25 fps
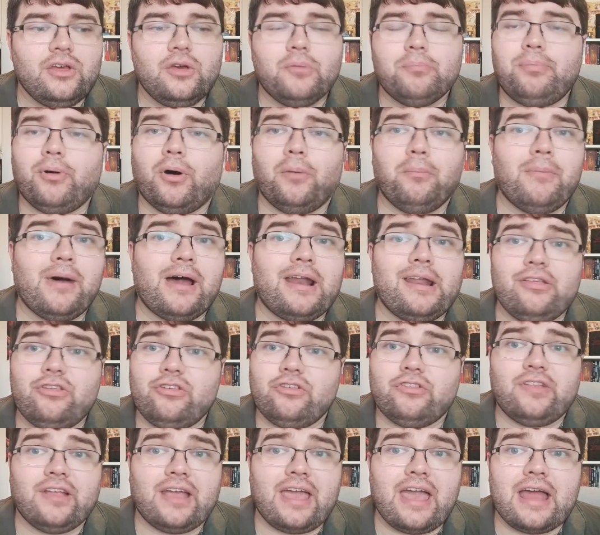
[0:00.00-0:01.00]
Bond
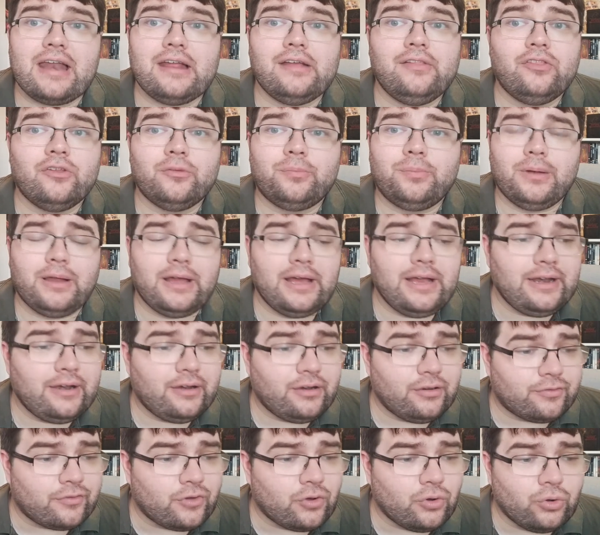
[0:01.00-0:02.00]
manages to get in the plane and
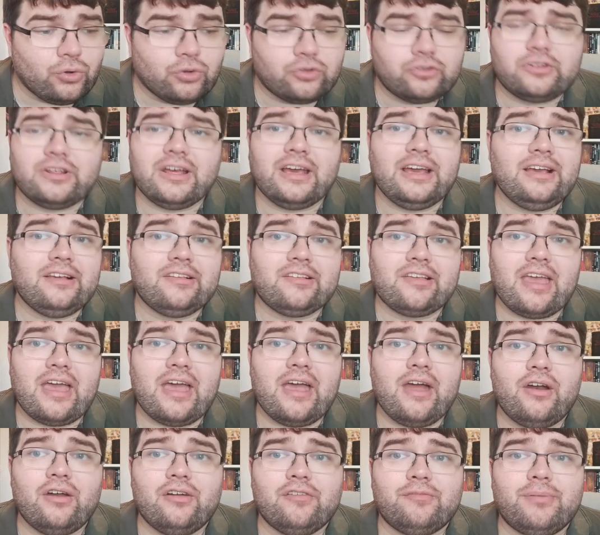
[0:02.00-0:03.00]
of course takes
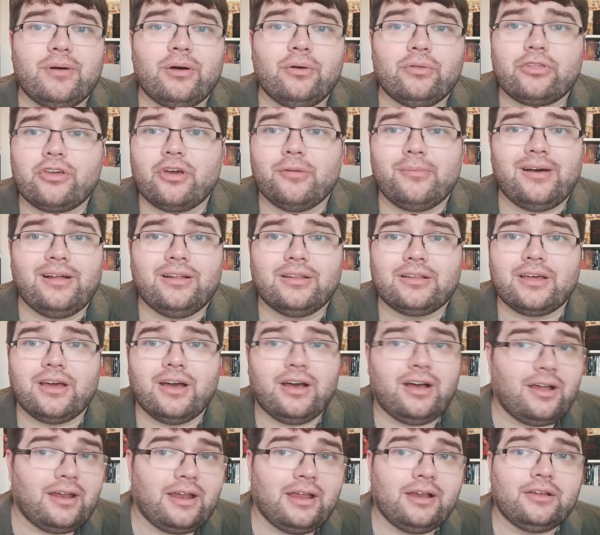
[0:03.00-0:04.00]
care of both Kamal
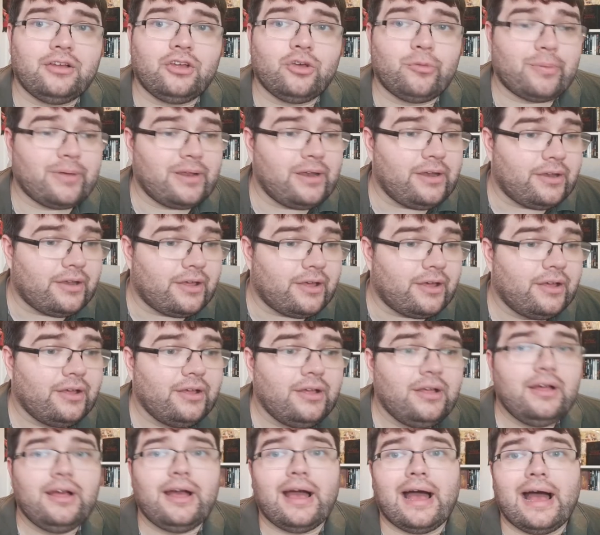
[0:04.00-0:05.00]
Khan and Gobinda,
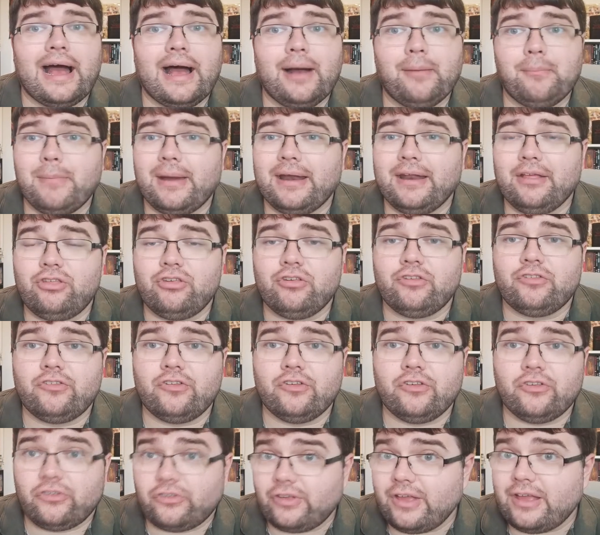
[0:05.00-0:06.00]
and manages
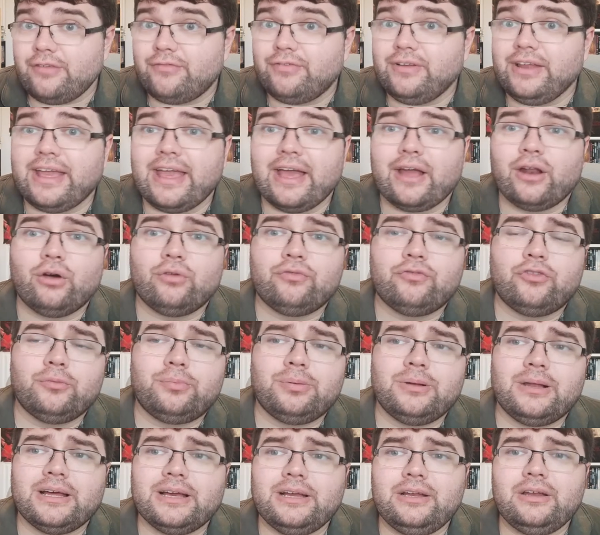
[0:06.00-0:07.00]
to safely get off the
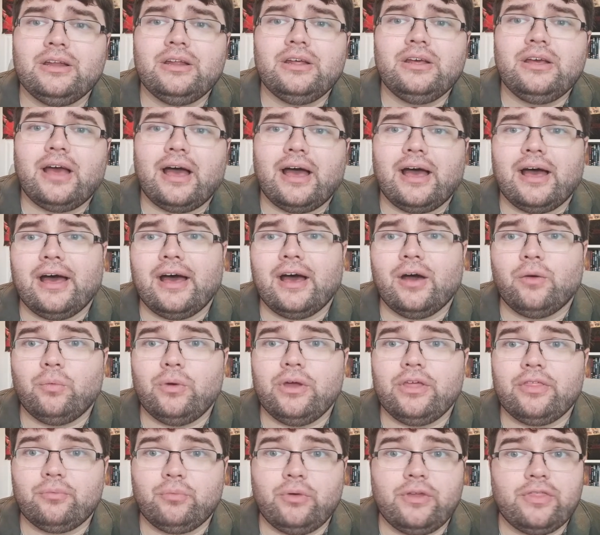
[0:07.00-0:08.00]
plane
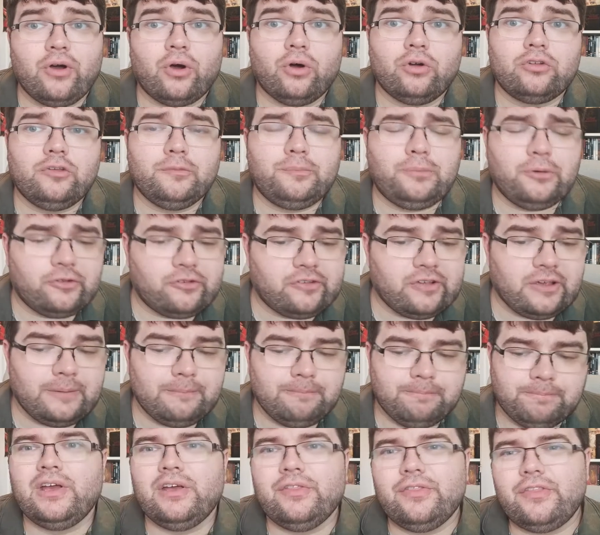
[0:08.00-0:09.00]
with Octopussy.
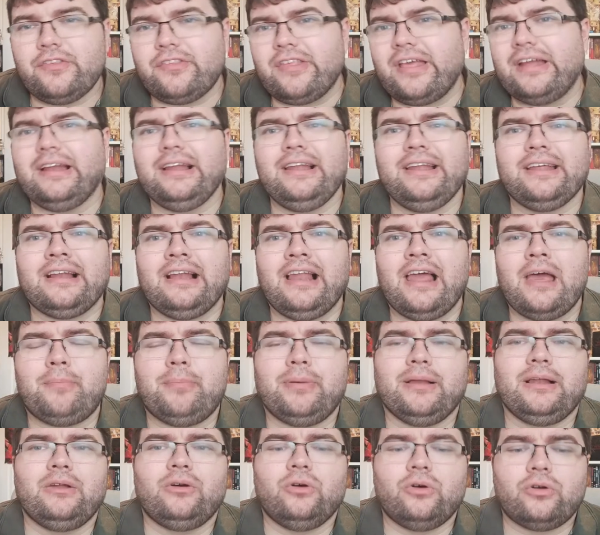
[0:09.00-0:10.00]
There's then a little
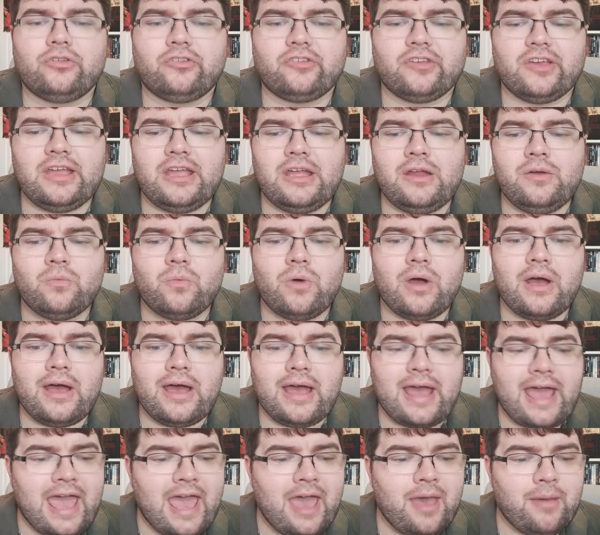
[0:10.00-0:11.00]
epilogue scene
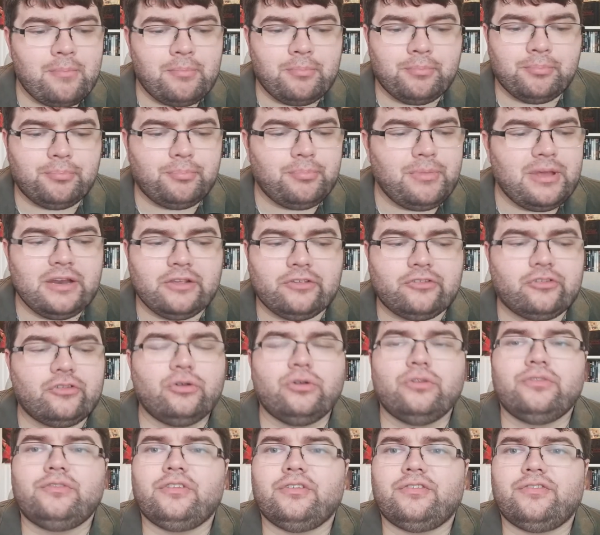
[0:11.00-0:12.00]
where M, Minister
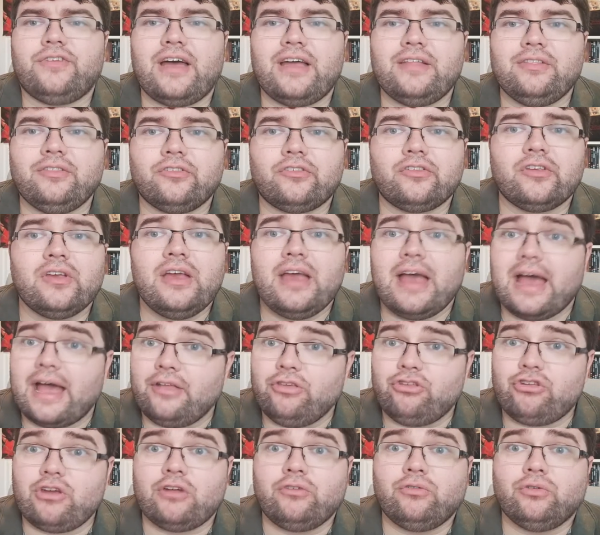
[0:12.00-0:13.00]
of Defence,
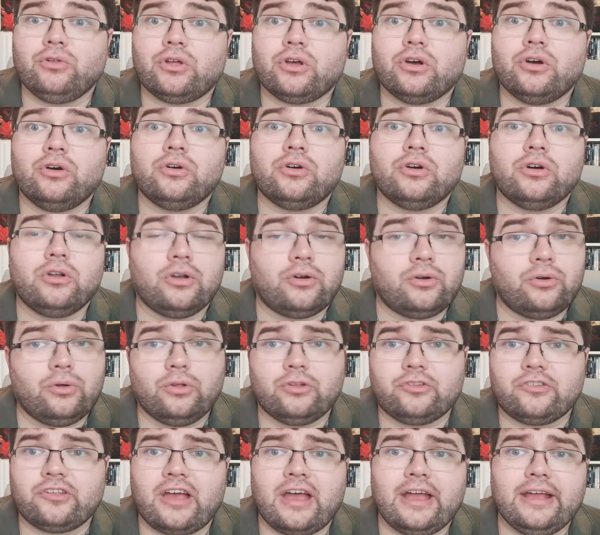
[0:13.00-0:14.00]
and General Gogol are all
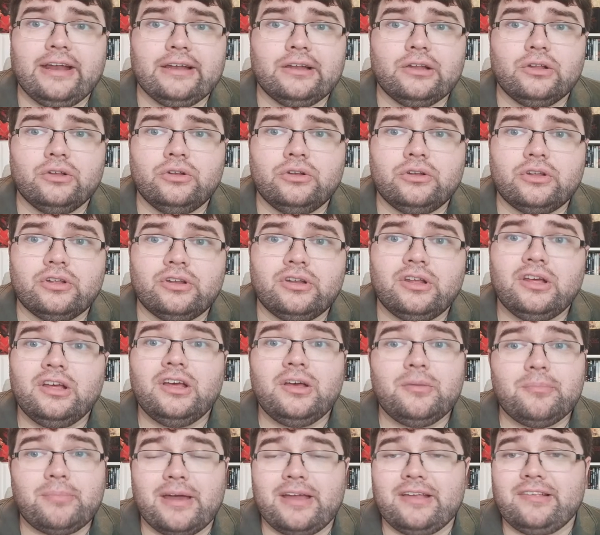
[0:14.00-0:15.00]
sat in London,
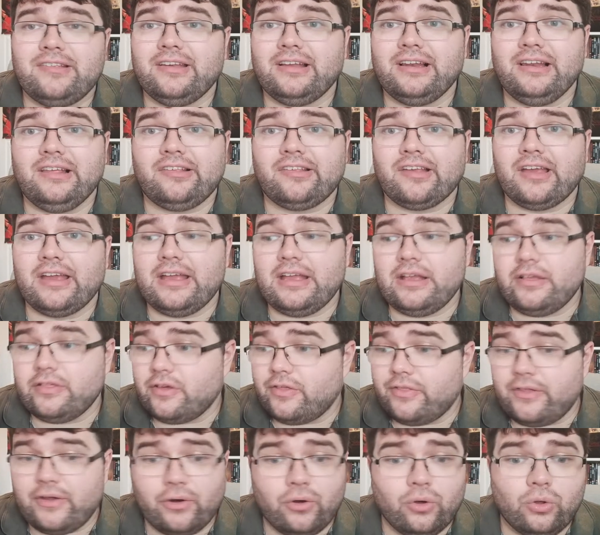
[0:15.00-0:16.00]
basically saying
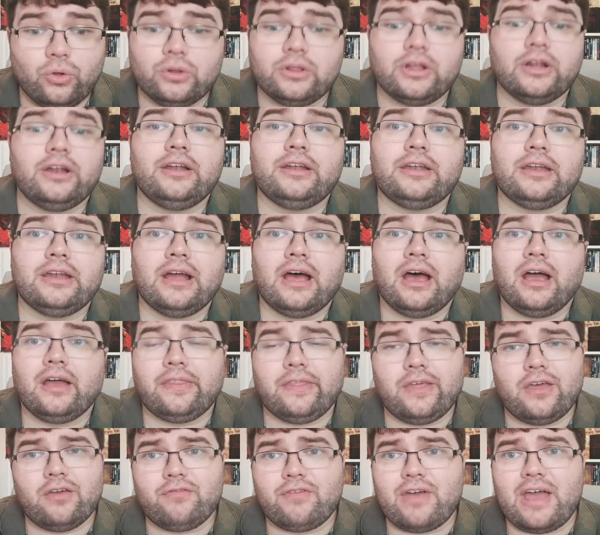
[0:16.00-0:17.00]
that they're all going to deny
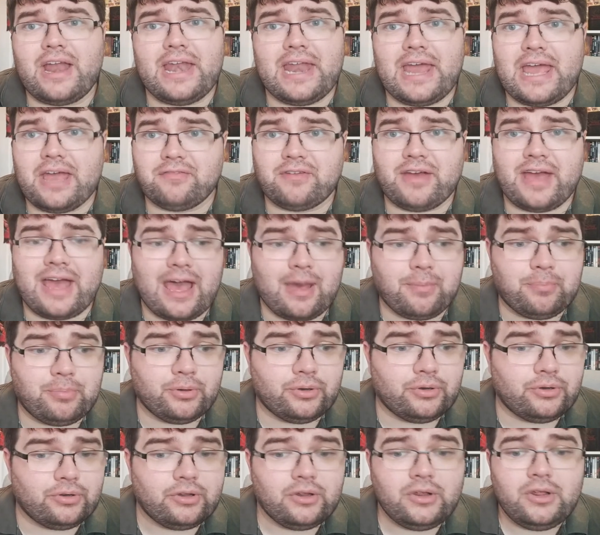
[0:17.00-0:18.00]
the event ever
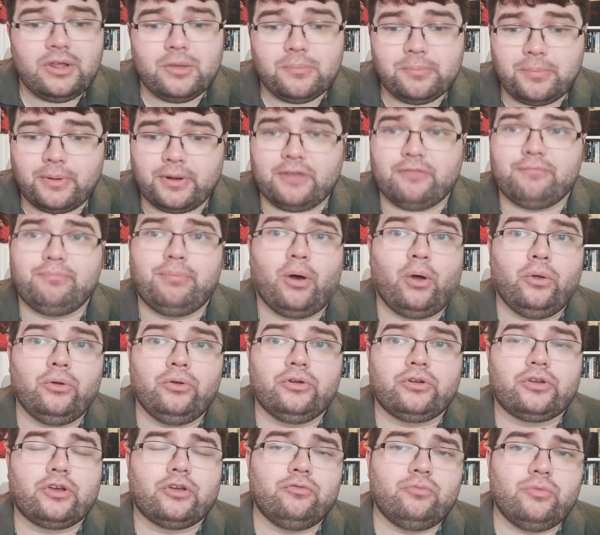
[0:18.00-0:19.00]
happened, but if
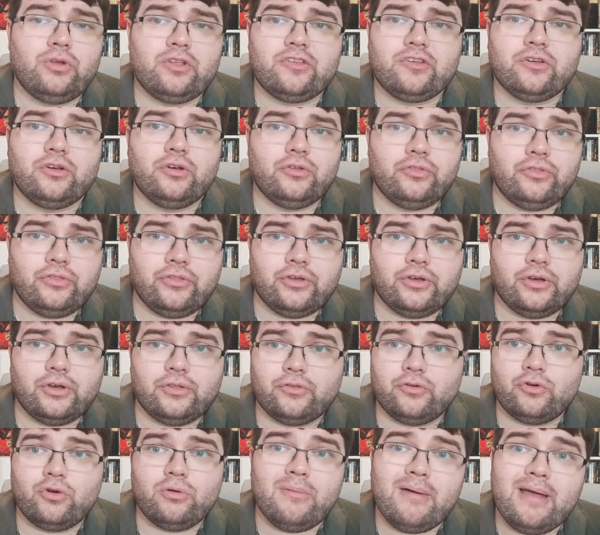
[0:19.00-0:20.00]
Bond can return the
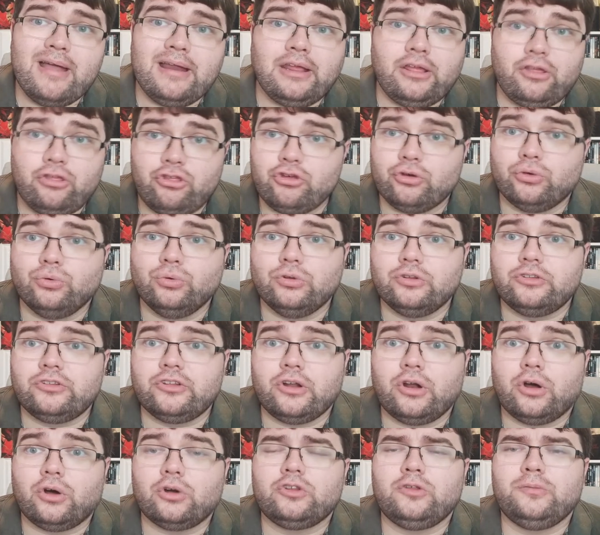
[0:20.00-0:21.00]
remaining jewels
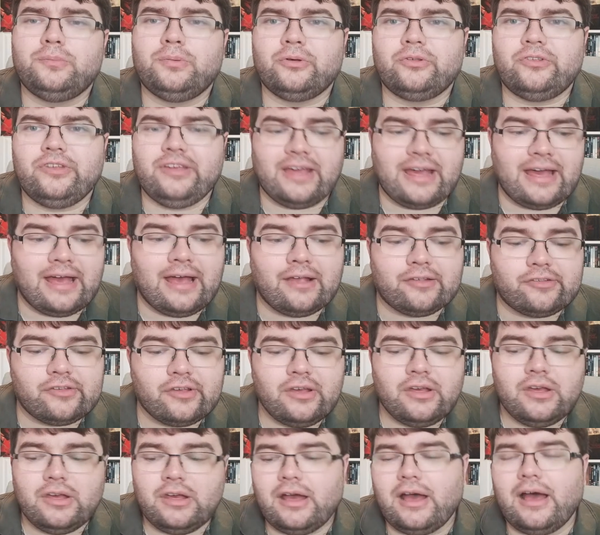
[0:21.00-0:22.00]
that Octopussy has,
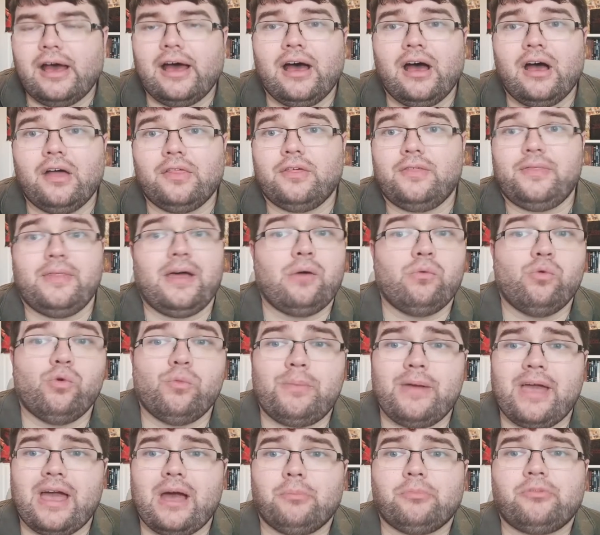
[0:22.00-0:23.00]
then that will
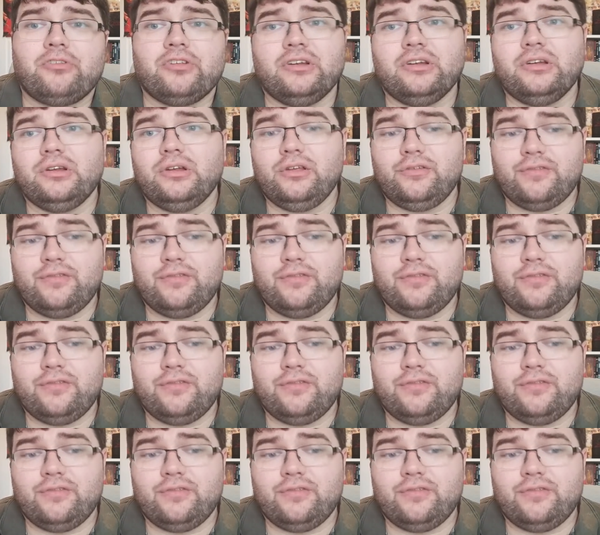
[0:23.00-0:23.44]
be absolutely